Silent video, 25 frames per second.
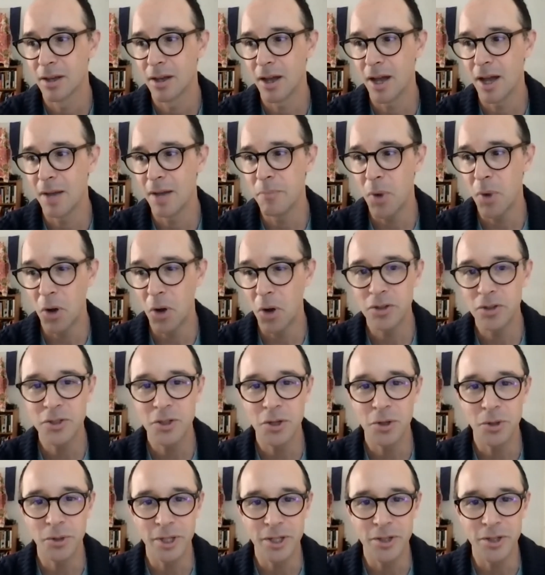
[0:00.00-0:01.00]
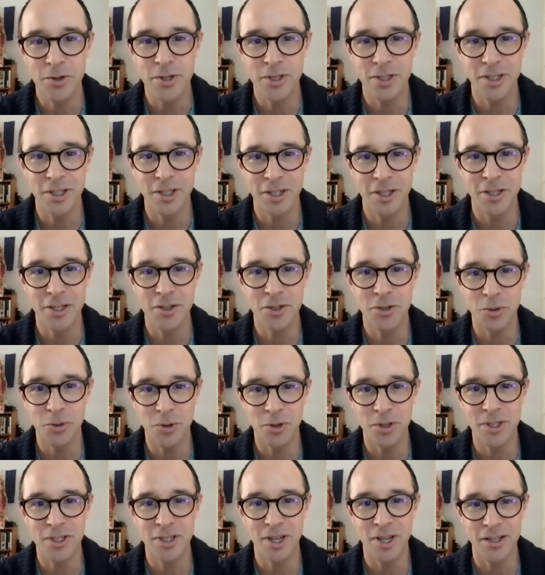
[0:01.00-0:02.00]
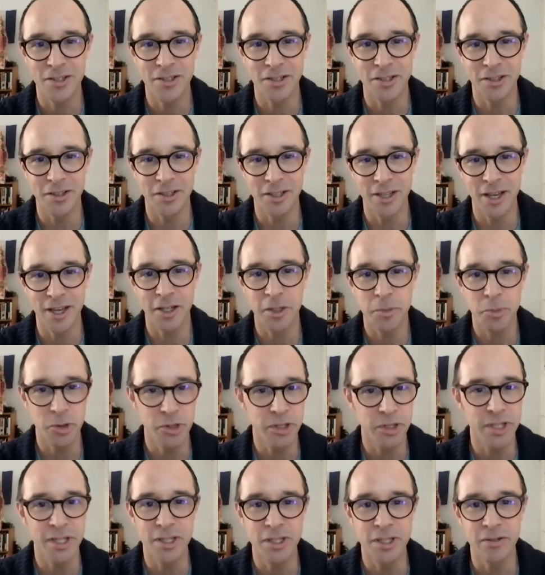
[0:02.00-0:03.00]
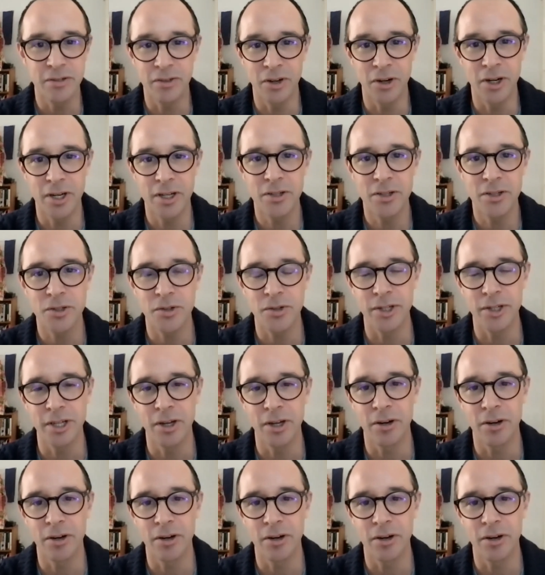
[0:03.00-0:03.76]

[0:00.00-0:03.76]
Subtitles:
I'm also interested in historicizing the expertise of art history.